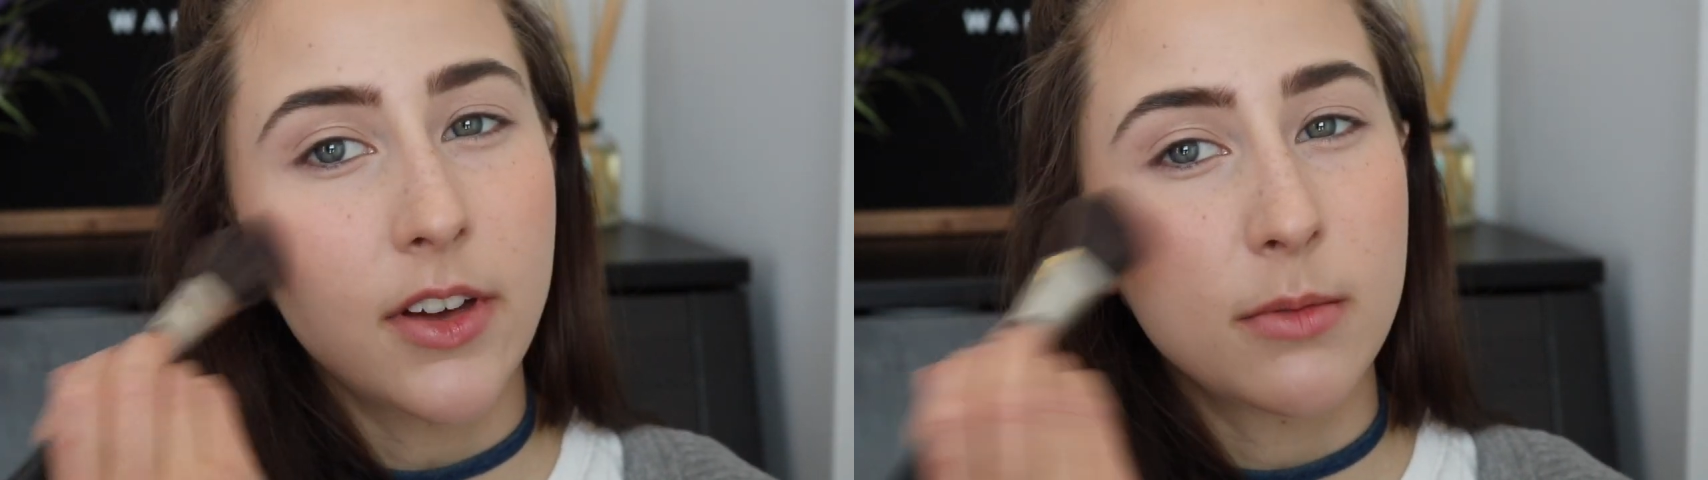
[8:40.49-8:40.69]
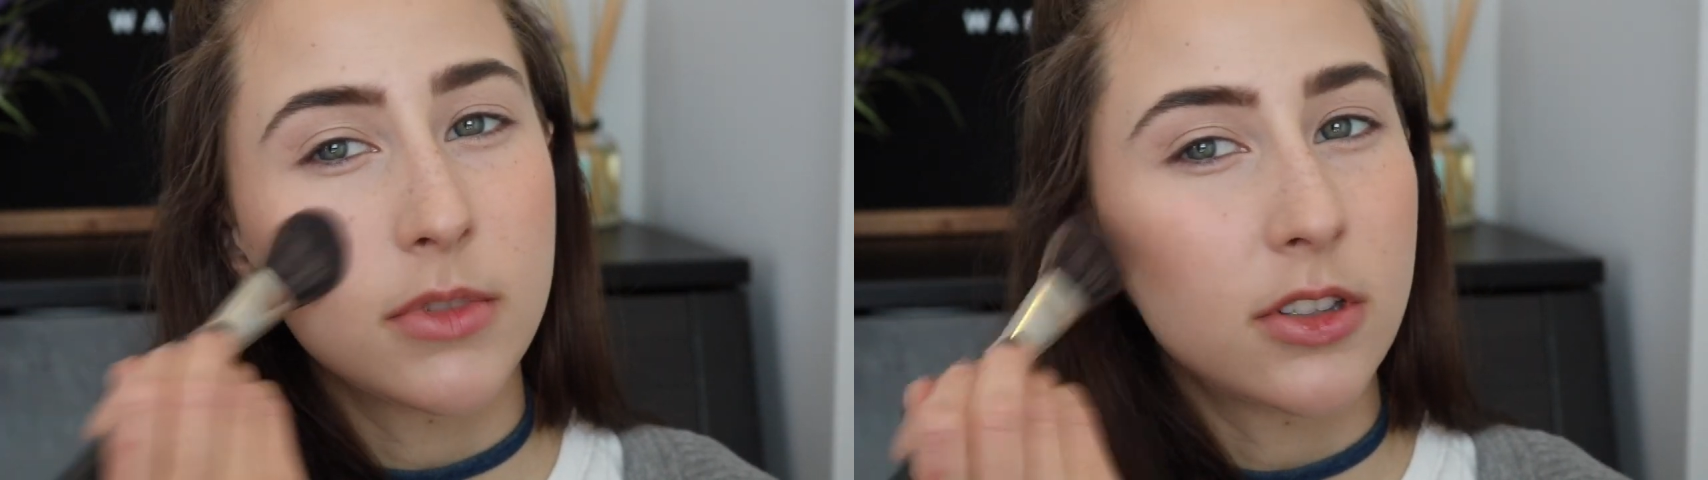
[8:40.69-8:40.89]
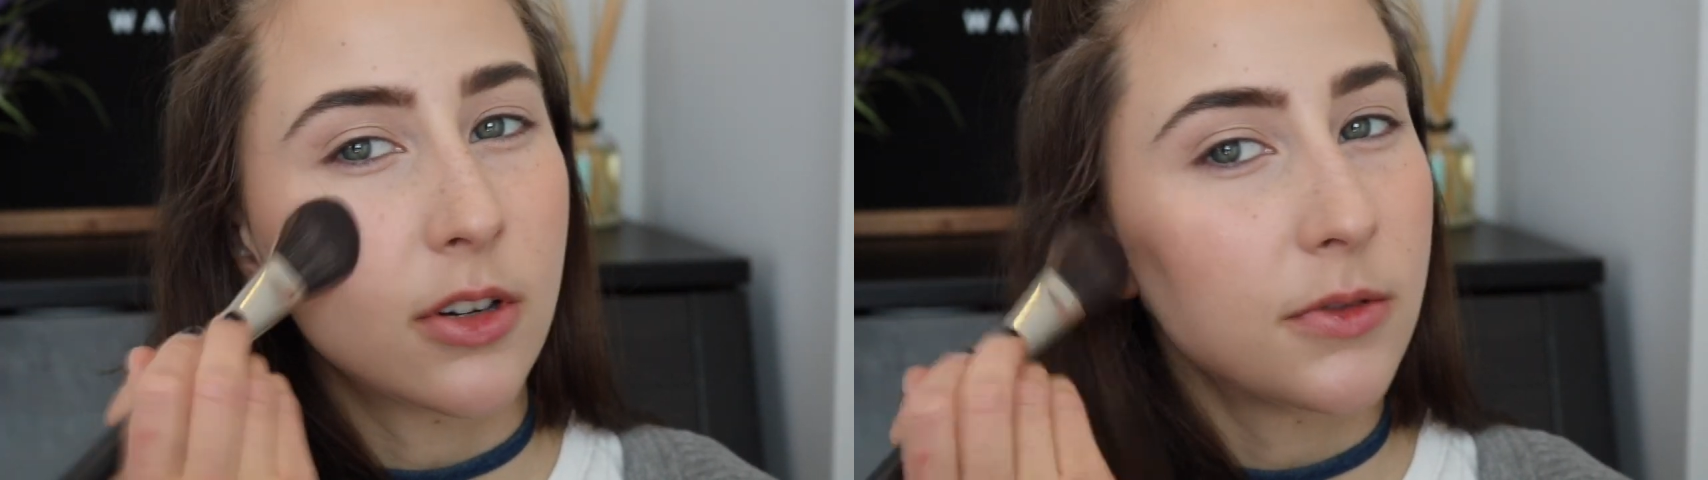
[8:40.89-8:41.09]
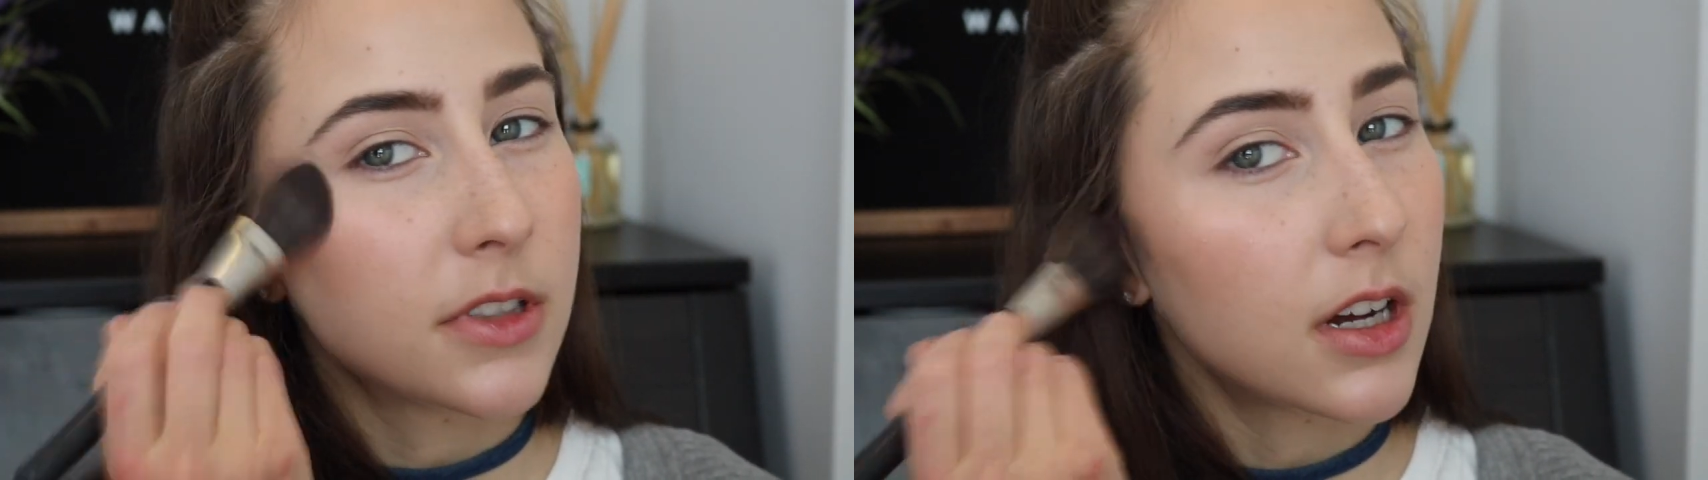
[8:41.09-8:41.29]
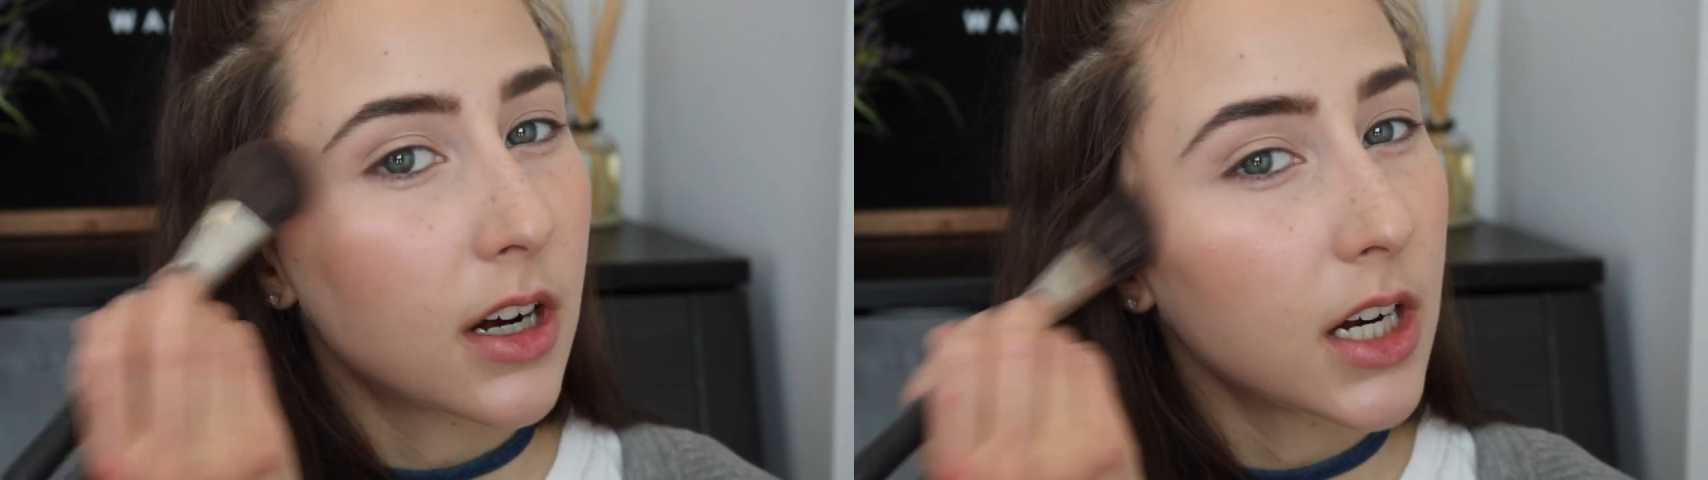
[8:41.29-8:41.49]
I'm so
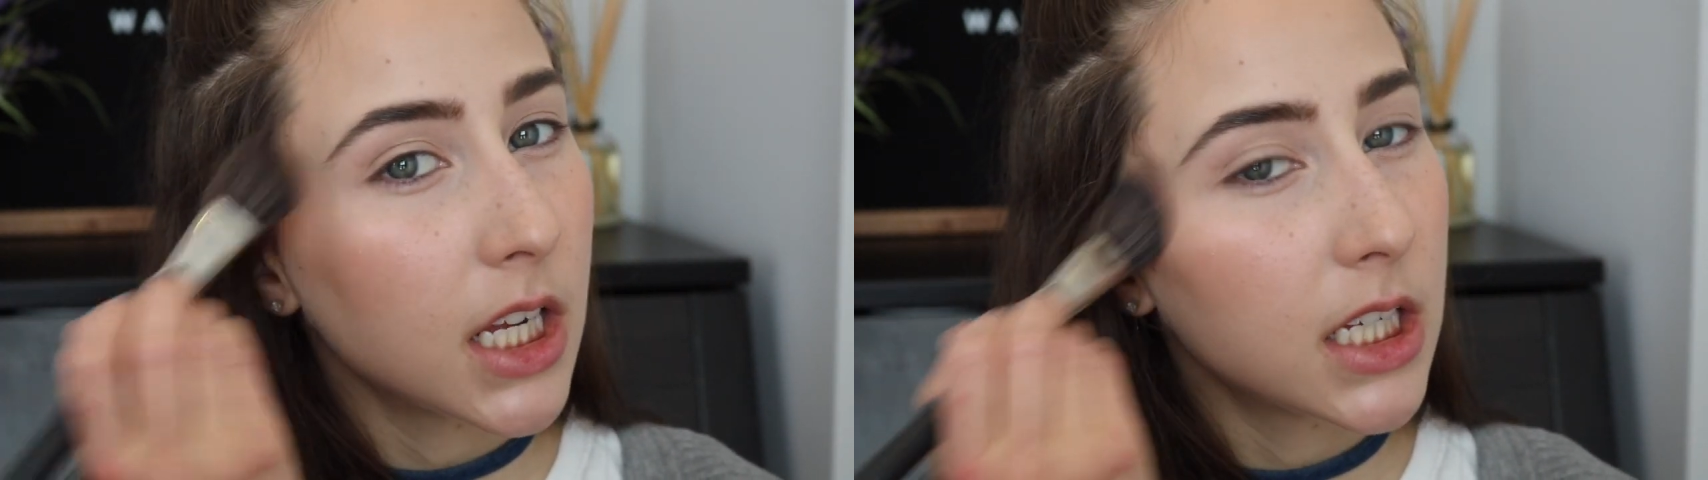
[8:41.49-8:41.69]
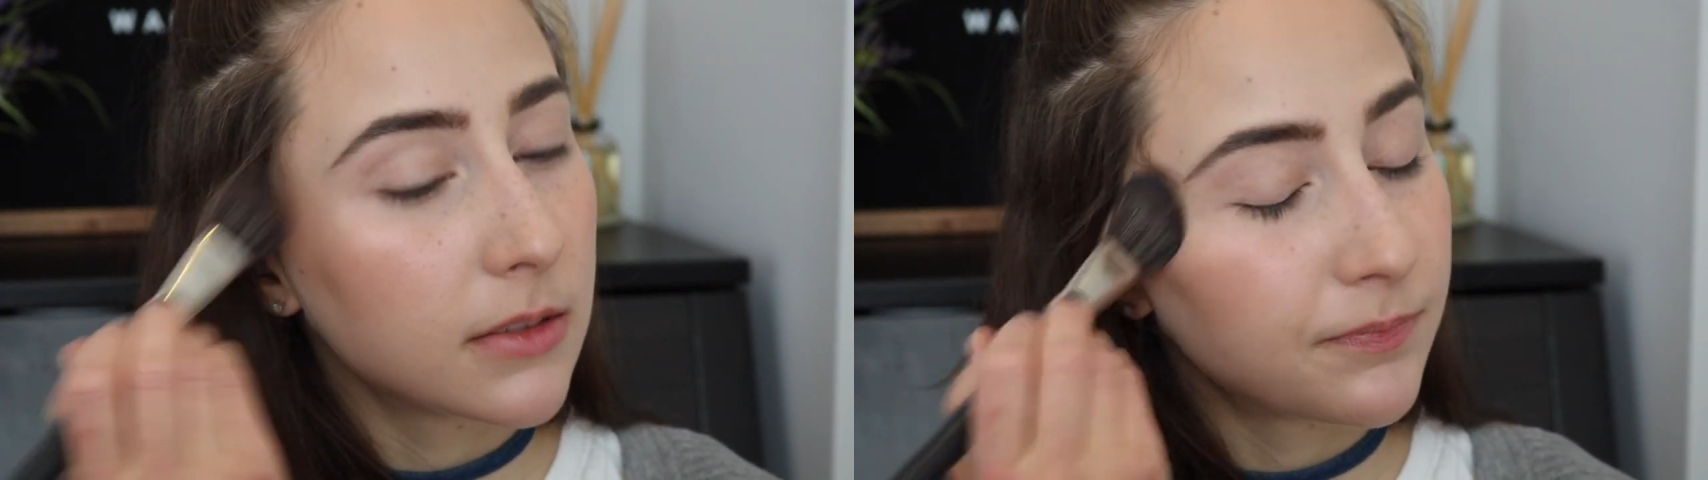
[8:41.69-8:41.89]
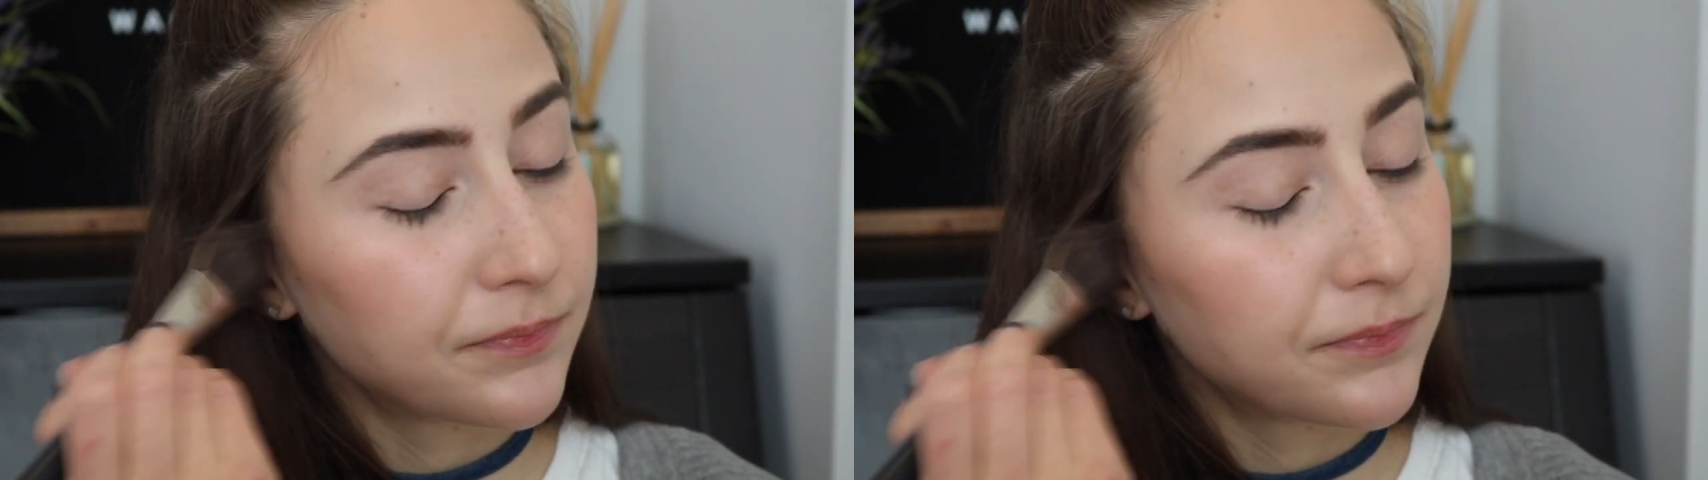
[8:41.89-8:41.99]
sorry.